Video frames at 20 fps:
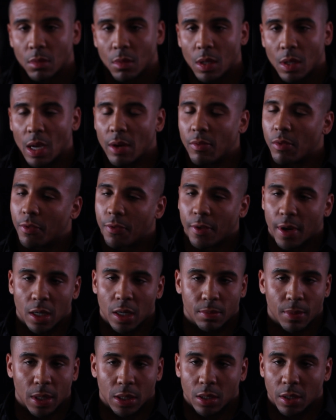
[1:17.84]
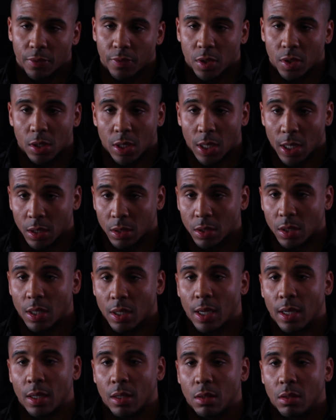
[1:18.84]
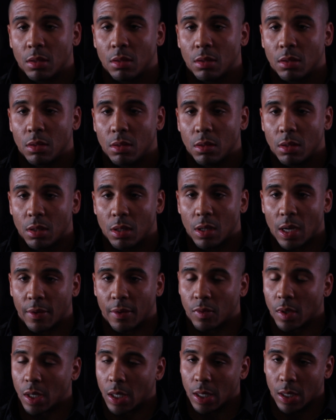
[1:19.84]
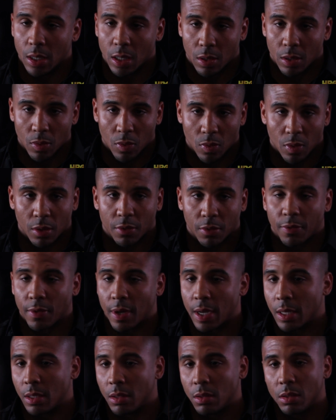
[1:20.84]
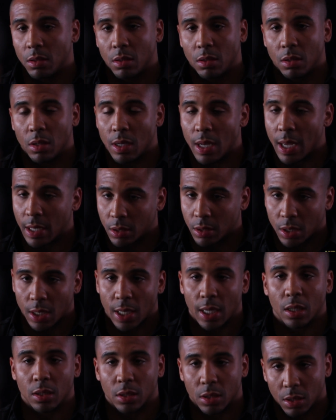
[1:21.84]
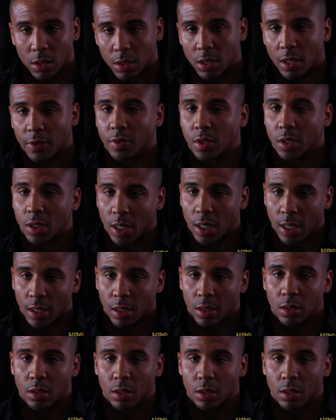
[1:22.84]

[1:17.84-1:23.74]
Every fight is my toughest challenge to date. After I get done with one fight, the next challenge is the toughest challenge.